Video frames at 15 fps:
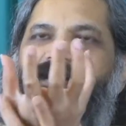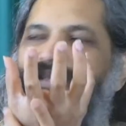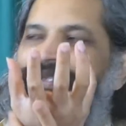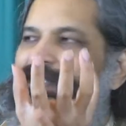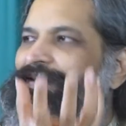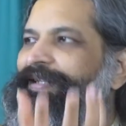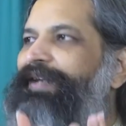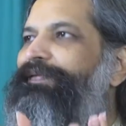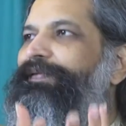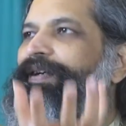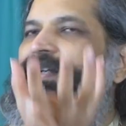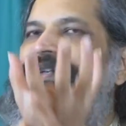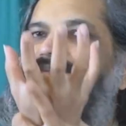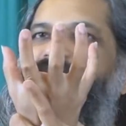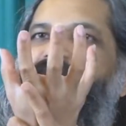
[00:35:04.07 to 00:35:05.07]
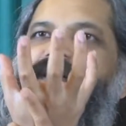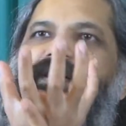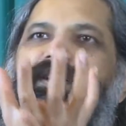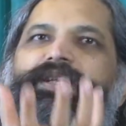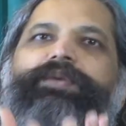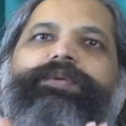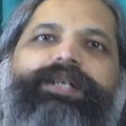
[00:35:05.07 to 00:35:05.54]

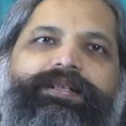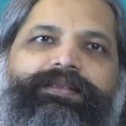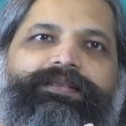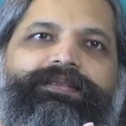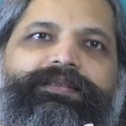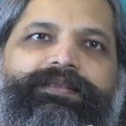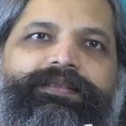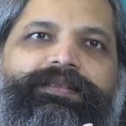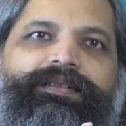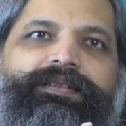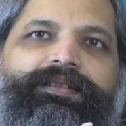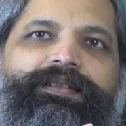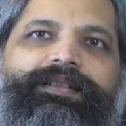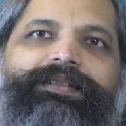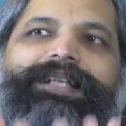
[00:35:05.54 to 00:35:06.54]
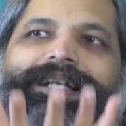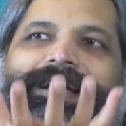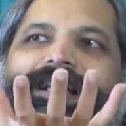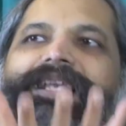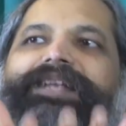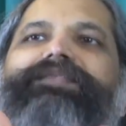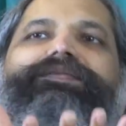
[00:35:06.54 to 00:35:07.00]
self-contained units that
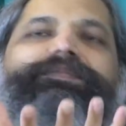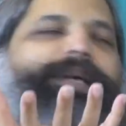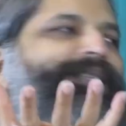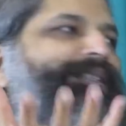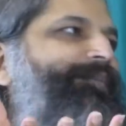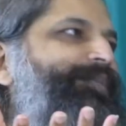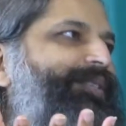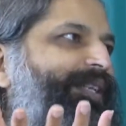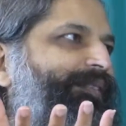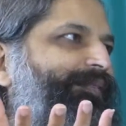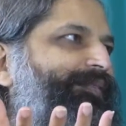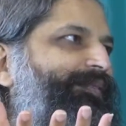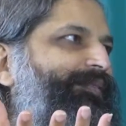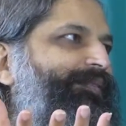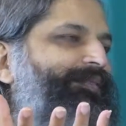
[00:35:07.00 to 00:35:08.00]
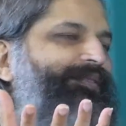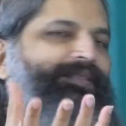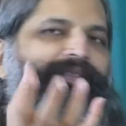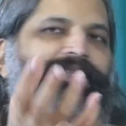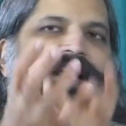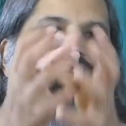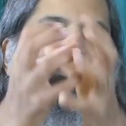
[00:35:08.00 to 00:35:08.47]
live by themselves.
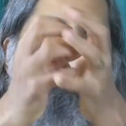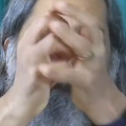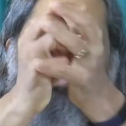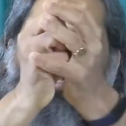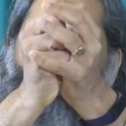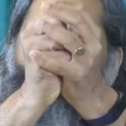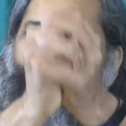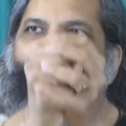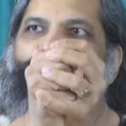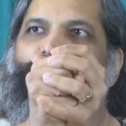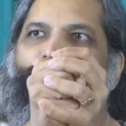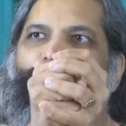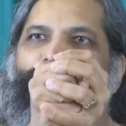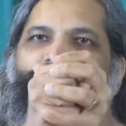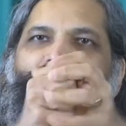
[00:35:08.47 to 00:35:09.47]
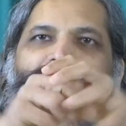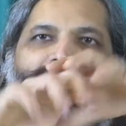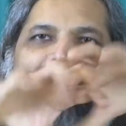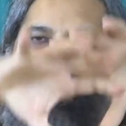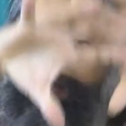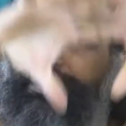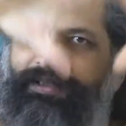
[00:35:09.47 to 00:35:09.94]
They have a genetic core,
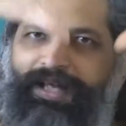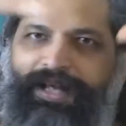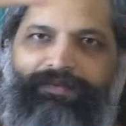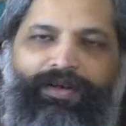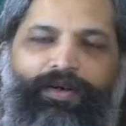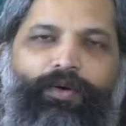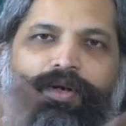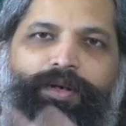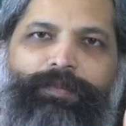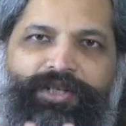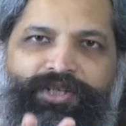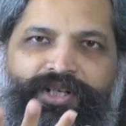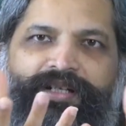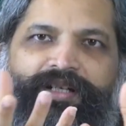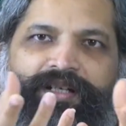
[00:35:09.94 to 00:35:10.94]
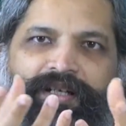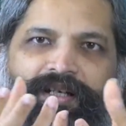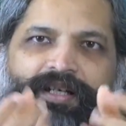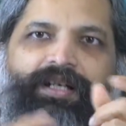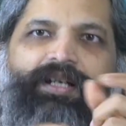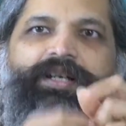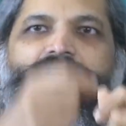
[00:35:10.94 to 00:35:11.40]
and then they have a whole
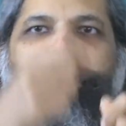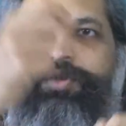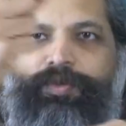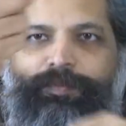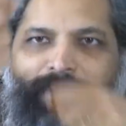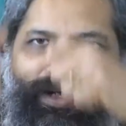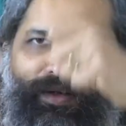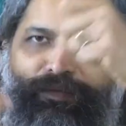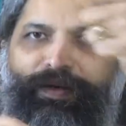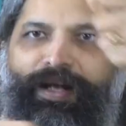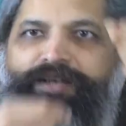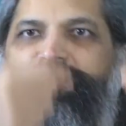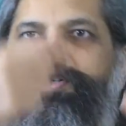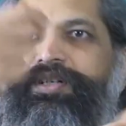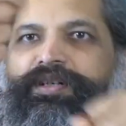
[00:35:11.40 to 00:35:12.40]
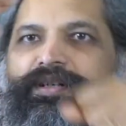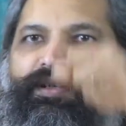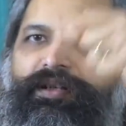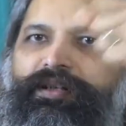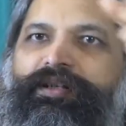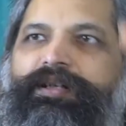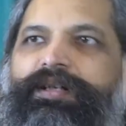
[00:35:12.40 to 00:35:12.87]
machinery to manufacture,
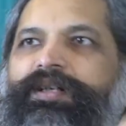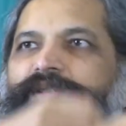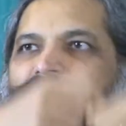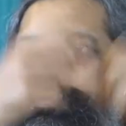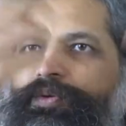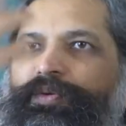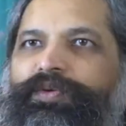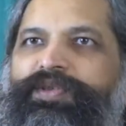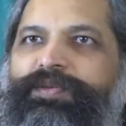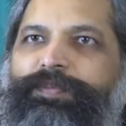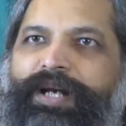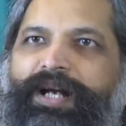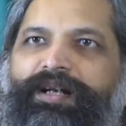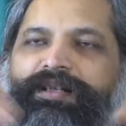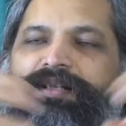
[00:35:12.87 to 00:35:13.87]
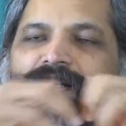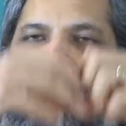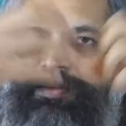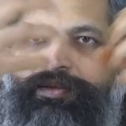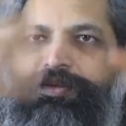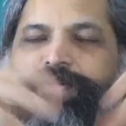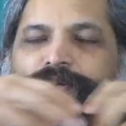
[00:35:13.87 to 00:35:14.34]
to spread,
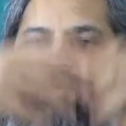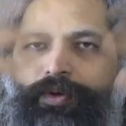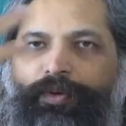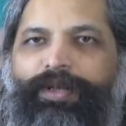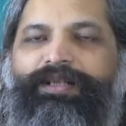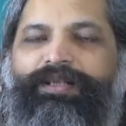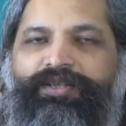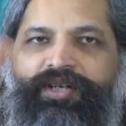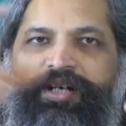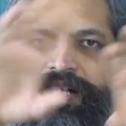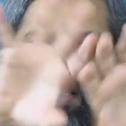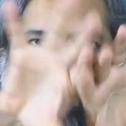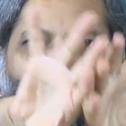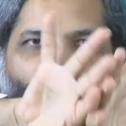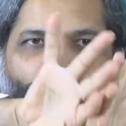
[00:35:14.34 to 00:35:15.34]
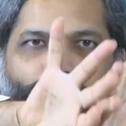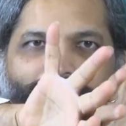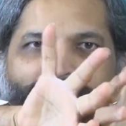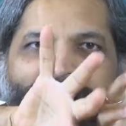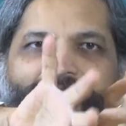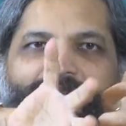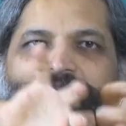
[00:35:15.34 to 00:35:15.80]
to grow in the genetic
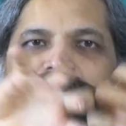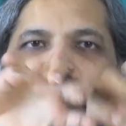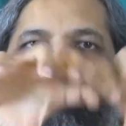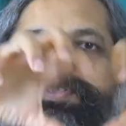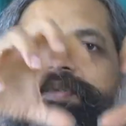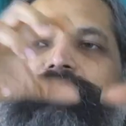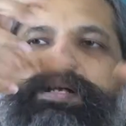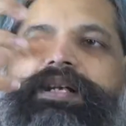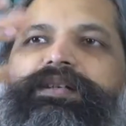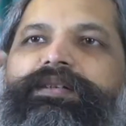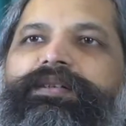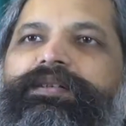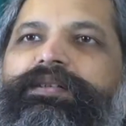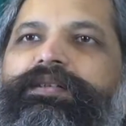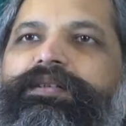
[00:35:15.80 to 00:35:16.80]
code, and to split,